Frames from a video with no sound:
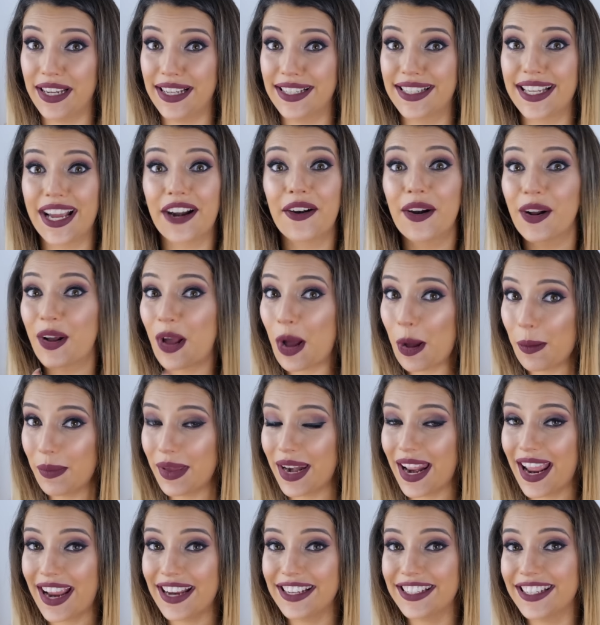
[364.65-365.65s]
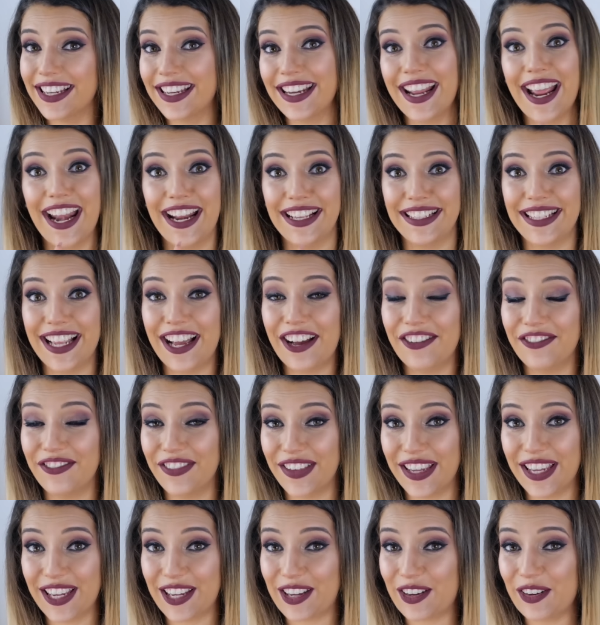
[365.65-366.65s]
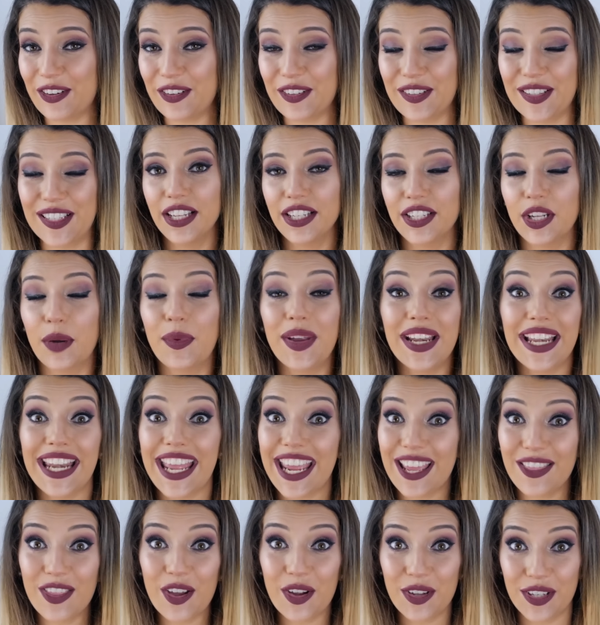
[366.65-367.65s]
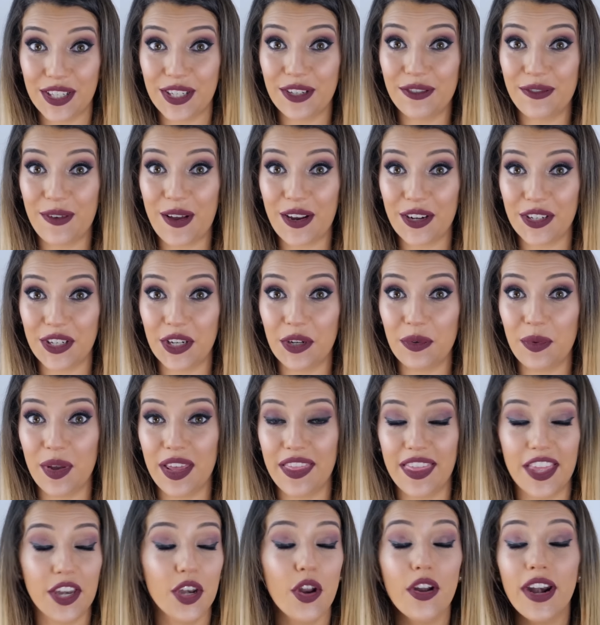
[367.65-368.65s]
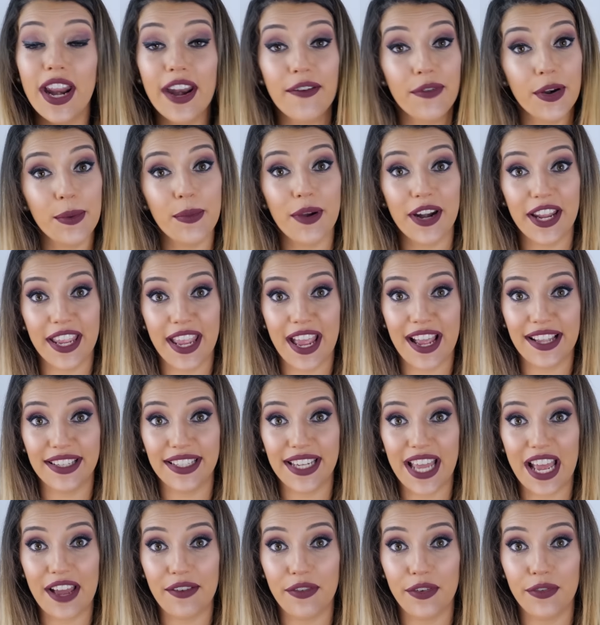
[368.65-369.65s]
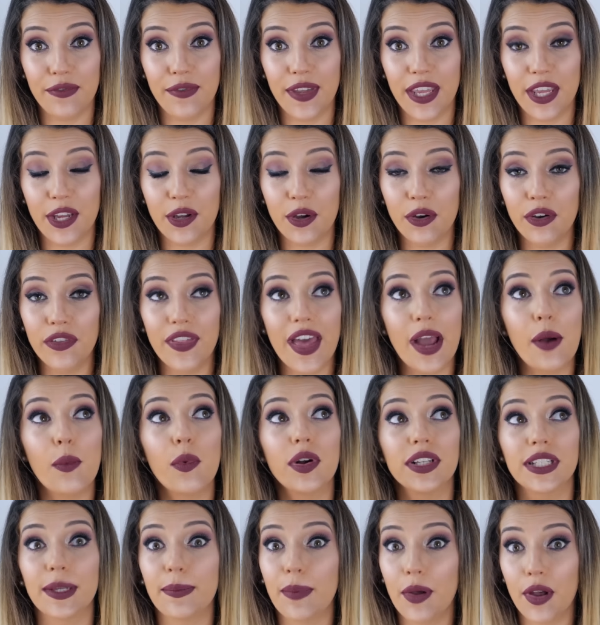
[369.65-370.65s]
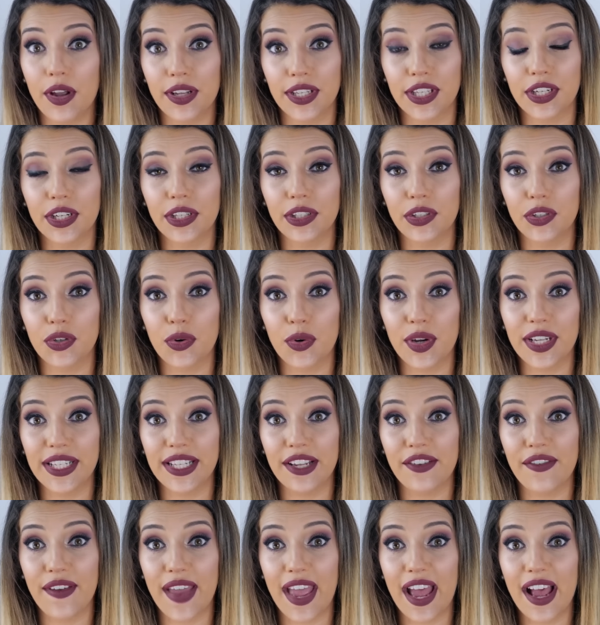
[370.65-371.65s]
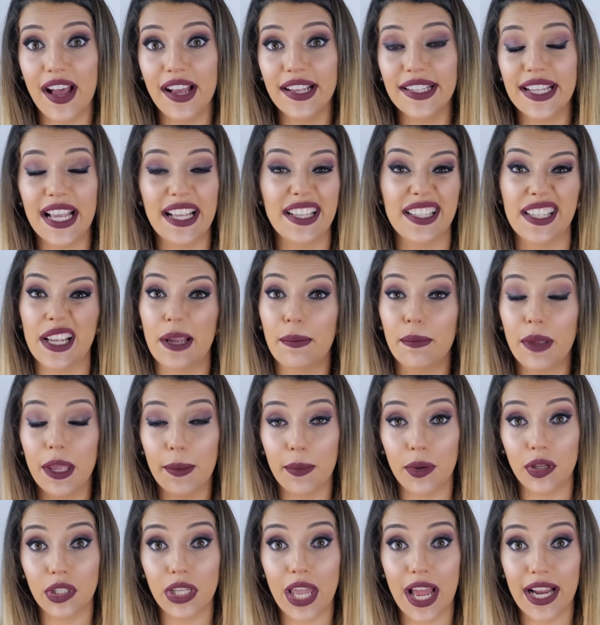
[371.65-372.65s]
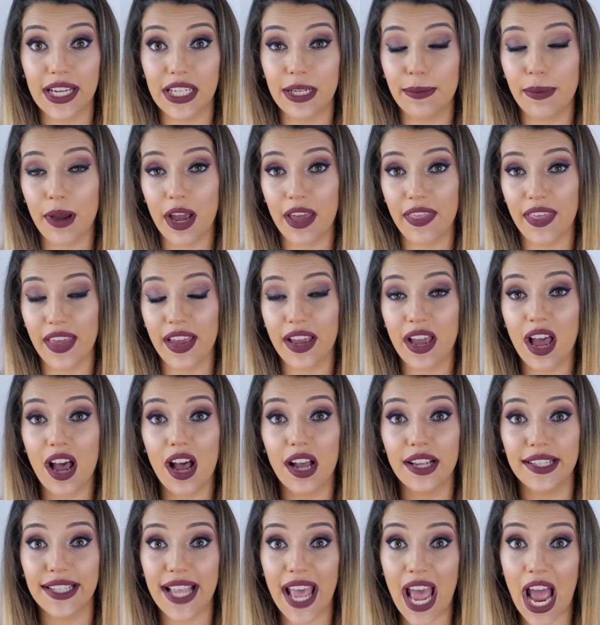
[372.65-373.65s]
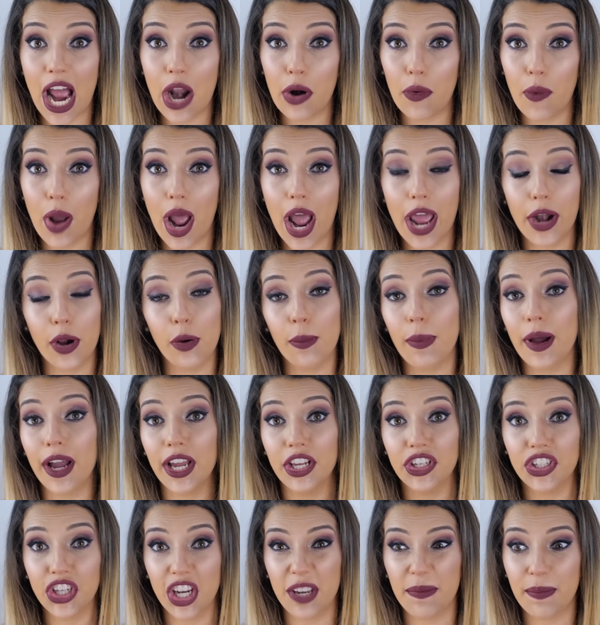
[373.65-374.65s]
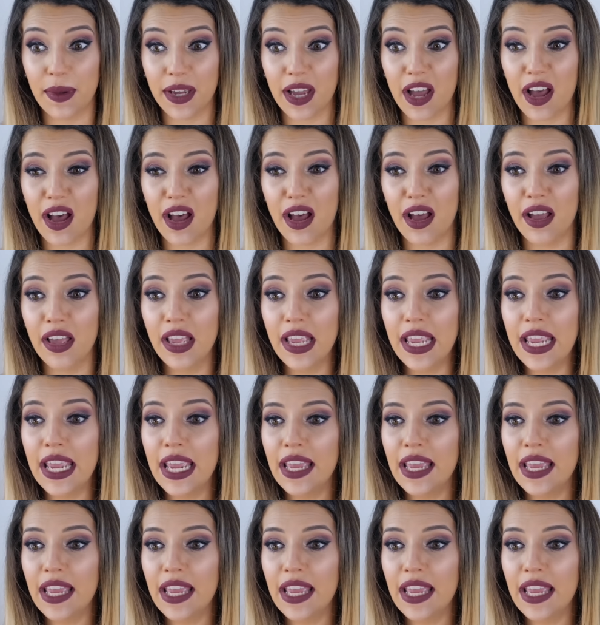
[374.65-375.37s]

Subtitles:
It's our accommodation and it's our vehicles. So we need those to function with. And not everybody has to have a vehicle. That was a personal choice of ours. And some people like to buy their cars outright or buy a cheaper car.